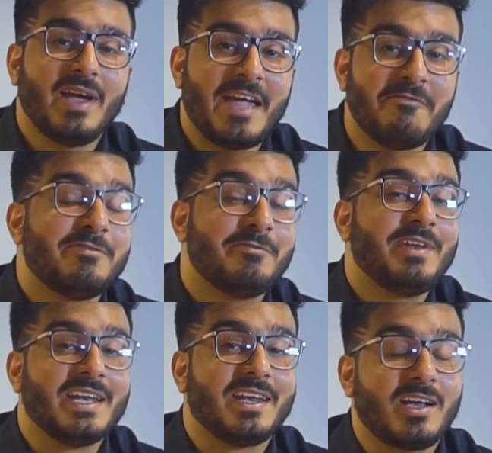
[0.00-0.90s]

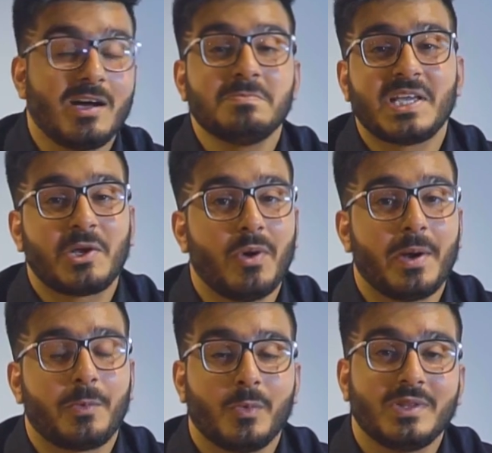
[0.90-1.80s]
M15 comes
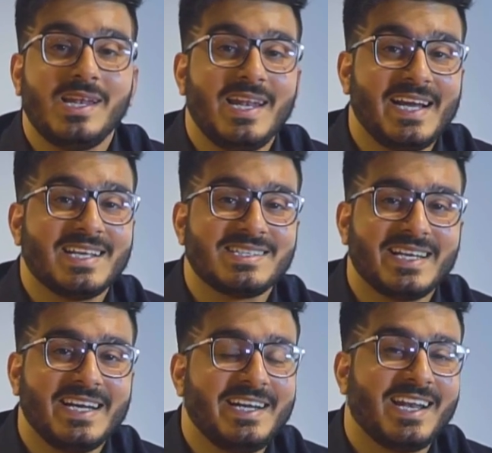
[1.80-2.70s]
equipped with the latest
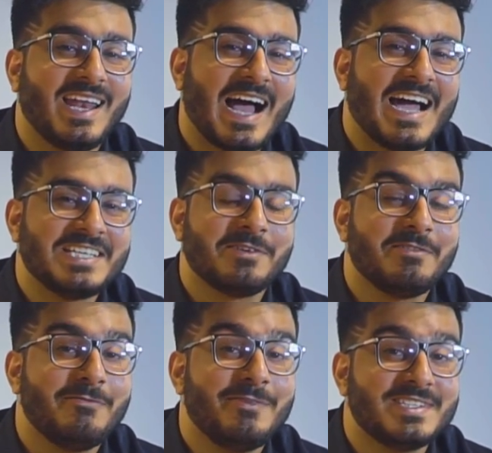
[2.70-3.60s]
Intel
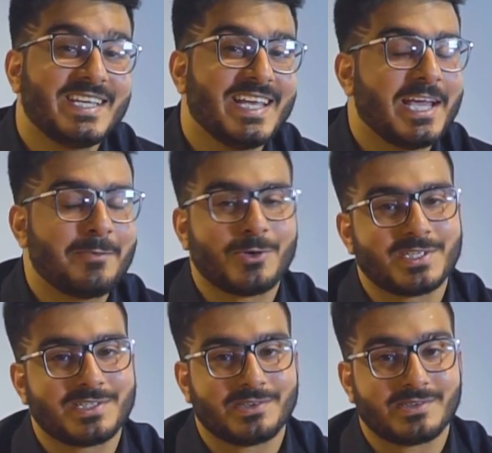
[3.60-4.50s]
i7 Whiskey Lake
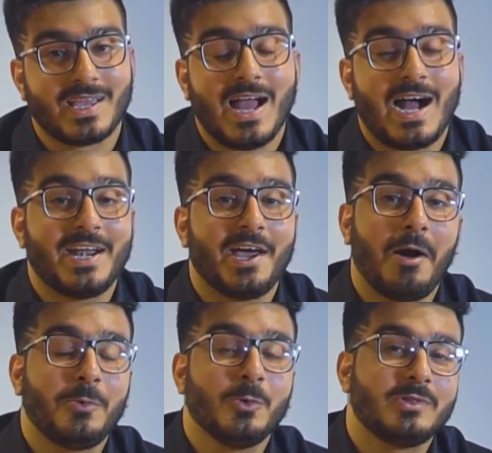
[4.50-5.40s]
processors and
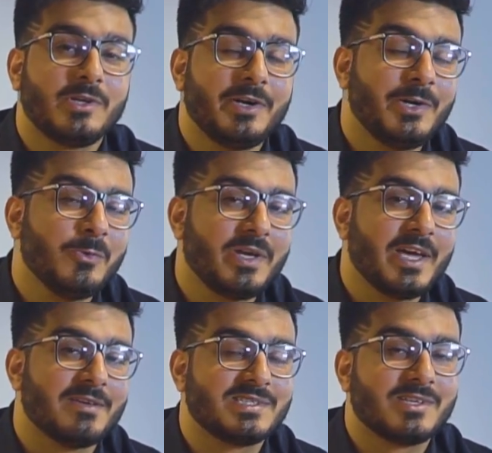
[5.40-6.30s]
up to 32
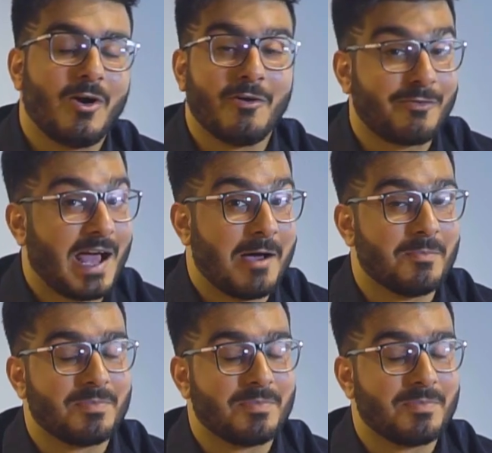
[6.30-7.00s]
gigs of RAM.